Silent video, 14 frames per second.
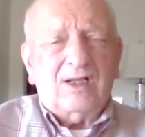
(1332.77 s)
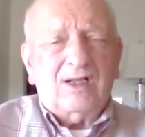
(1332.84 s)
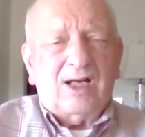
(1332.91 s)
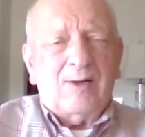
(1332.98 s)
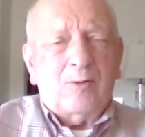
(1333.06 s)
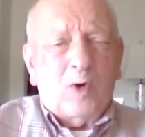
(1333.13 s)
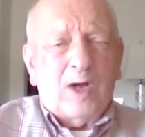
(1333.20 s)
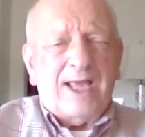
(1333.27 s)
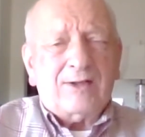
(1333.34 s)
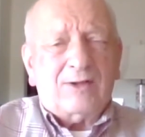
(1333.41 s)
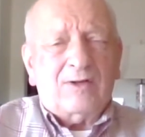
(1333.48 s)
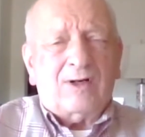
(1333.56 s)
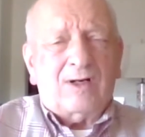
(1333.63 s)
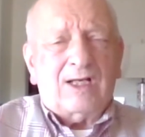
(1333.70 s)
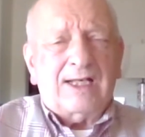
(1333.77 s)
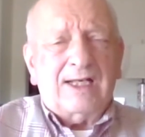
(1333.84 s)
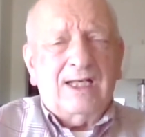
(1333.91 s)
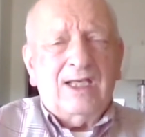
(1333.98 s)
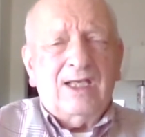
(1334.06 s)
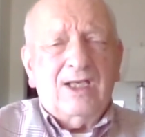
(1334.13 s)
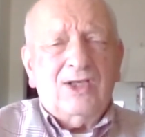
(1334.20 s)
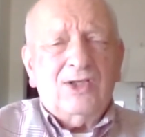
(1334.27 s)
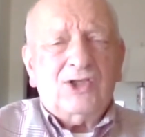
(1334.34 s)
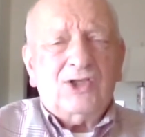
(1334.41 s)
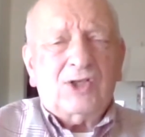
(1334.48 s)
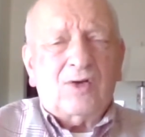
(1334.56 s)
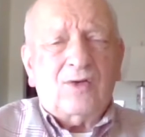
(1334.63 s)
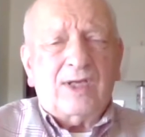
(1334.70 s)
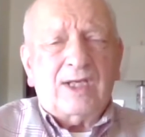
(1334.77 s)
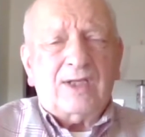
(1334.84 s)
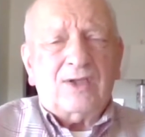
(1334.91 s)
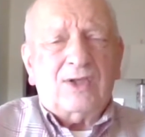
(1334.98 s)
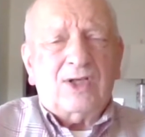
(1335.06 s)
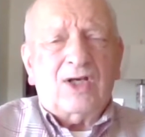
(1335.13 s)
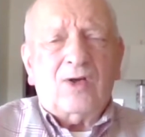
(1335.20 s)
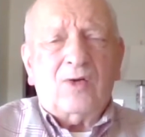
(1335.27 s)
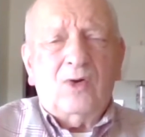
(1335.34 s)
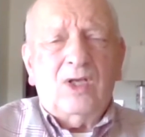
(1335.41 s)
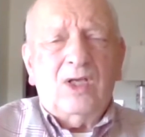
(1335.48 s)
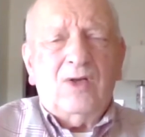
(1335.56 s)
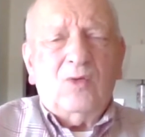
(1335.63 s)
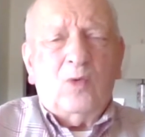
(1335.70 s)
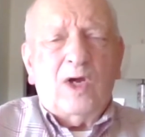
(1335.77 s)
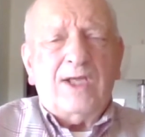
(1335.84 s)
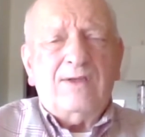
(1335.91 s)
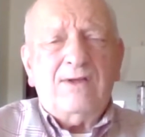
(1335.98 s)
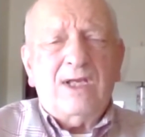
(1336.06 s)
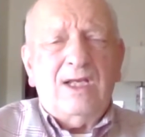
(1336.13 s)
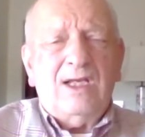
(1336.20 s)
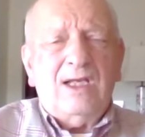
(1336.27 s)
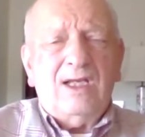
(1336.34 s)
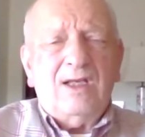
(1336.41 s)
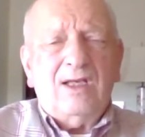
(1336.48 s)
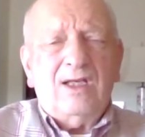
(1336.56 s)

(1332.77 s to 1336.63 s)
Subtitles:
I went on, so that when the